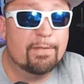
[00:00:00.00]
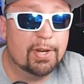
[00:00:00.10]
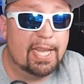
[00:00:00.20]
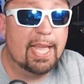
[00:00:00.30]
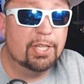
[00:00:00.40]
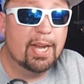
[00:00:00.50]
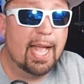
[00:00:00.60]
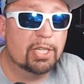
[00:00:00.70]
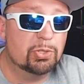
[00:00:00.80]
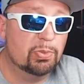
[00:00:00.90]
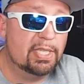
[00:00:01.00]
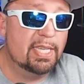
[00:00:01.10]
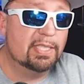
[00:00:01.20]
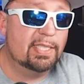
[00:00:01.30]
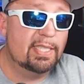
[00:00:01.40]
forget your actual
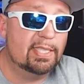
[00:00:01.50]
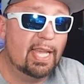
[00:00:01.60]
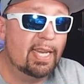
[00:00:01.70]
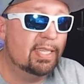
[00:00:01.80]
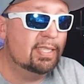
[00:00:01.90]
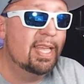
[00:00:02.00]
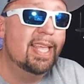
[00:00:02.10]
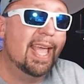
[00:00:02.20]
ESC settings